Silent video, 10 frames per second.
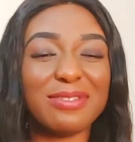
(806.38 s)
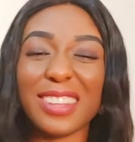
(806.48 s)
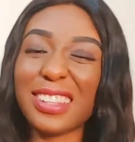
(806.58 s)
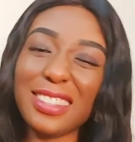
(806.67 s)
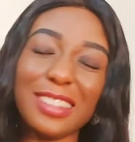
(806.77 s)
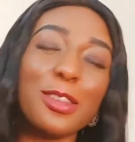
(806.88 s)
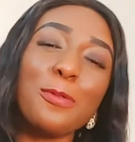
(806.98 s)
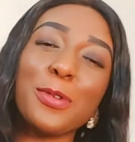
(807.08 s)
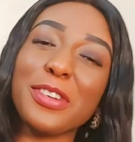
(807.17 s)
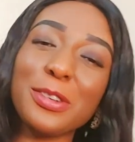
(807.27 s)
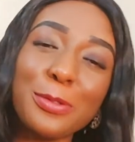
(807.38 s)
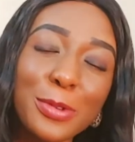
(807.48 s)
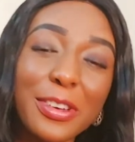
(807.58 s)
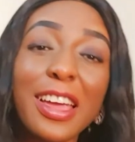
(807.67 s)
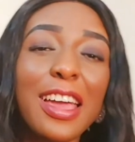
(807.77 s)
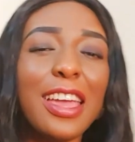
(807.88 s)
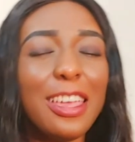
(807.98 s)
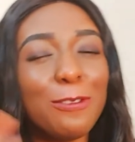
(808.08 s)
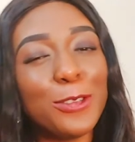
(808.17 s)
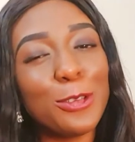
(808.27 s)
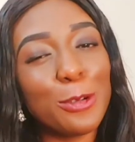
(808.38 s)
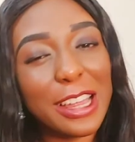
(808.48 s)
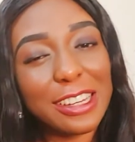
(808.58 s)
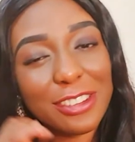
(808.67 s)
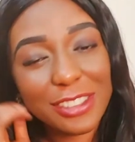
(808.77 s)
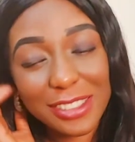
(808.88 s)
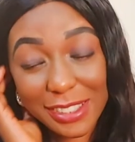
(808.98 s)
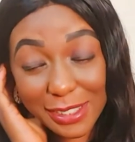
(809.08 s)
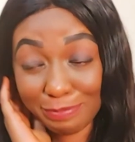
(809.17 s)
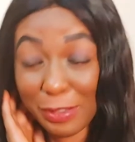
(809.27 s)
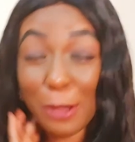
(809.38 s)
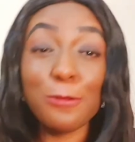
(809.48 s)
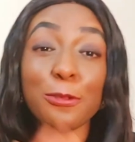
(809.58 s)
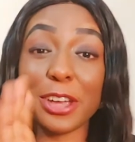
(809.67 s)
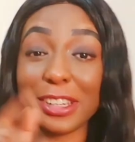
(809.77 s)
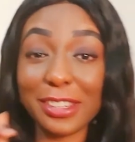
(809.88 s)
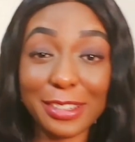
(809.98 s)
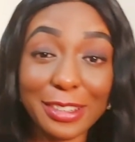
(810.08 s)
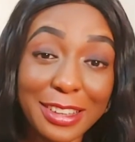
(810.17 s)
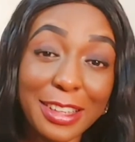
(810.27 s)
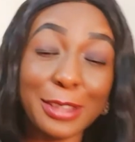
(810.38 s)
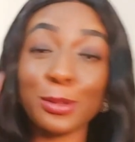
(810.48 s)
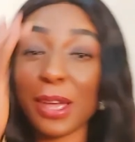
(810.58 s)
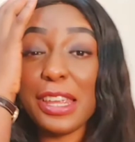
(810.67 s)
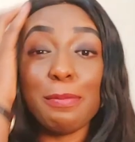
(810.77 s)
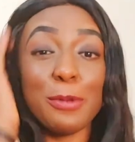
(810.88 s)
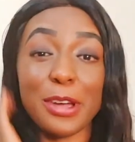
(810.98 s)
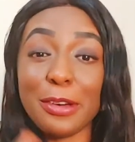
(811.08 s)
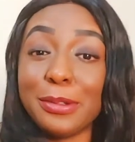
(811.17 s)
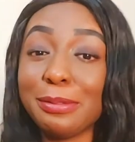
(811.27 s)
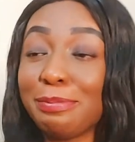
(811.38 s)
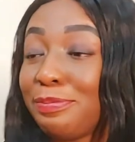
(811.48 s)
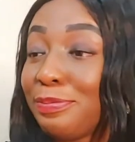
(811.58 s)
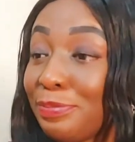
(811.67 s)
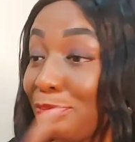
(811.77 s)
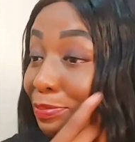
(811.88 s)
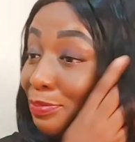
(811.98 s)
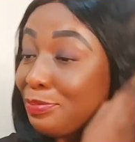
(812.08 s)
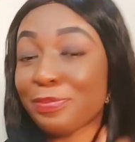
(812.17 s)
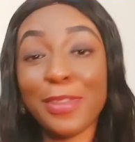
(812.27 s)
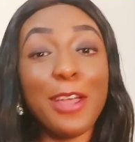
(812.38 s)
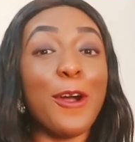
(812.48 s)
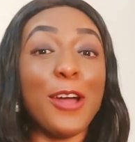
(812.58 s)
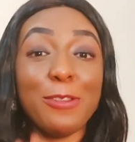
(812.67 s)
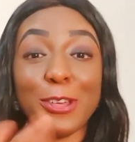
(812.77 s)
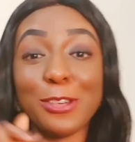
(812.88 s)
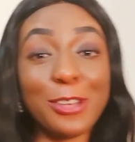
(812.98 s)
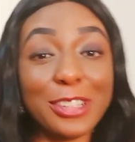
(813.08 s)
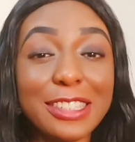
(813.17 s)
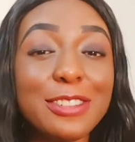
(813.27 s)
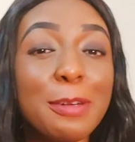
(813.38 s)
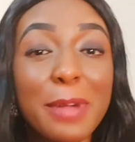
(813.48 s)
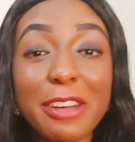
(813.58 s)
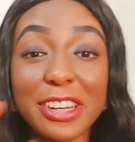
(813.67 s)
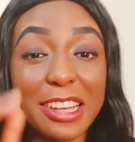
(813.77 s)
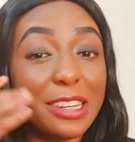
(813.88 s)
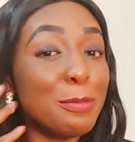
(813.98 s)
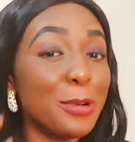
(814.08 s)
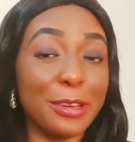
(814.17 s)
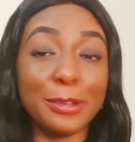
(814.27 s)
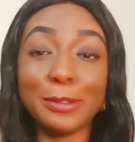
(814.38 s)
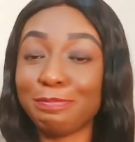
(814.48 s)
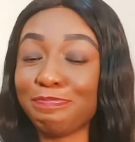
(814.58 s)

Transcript: See, don't worry. If you are not a friend to an Igbo girl, or if you're not considering marrying an Igbo girl,